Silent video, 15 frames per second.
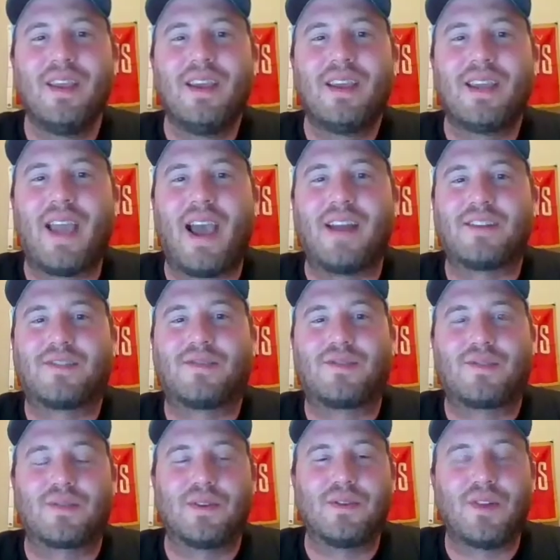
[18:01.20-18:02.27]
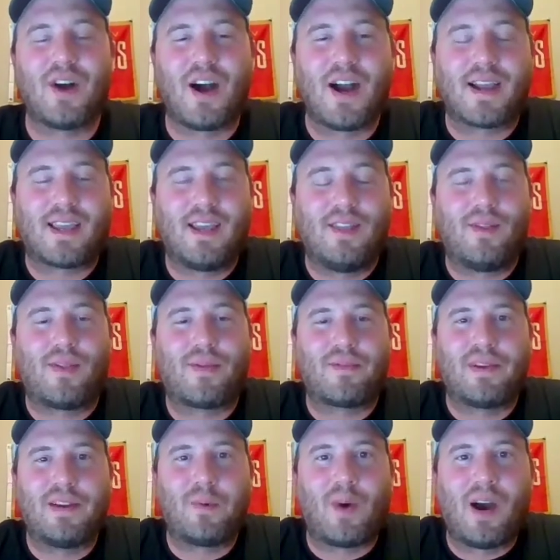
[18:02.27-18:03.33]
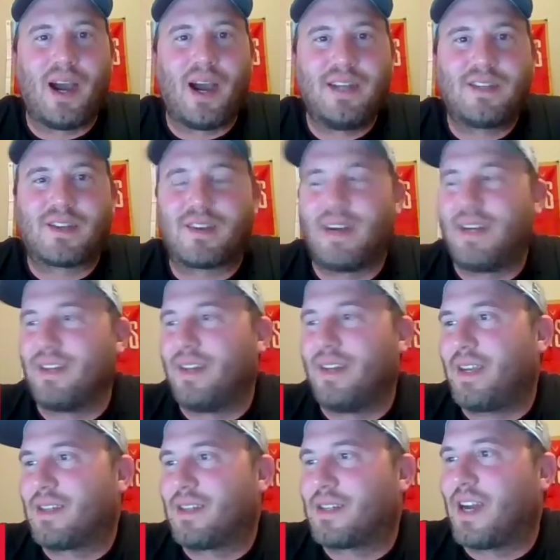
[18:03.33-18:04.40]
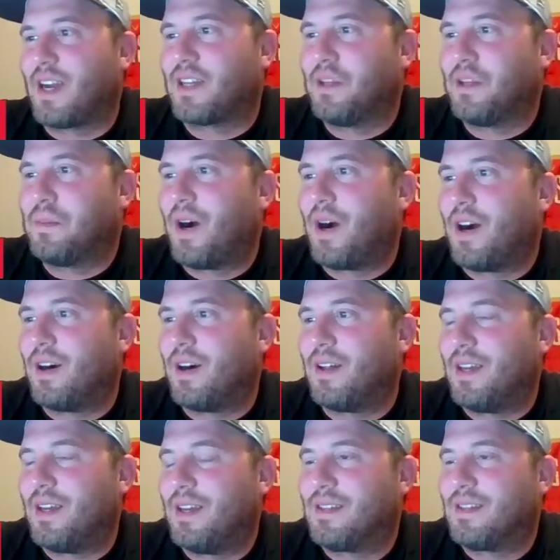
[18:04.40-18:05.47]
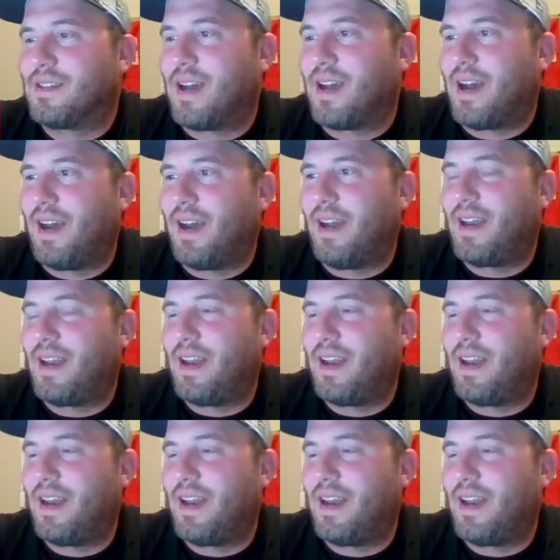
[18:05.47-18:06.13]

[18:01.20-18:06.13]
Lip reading: yeah, Drew Lock in 3 wide trailing, chucking the ball is a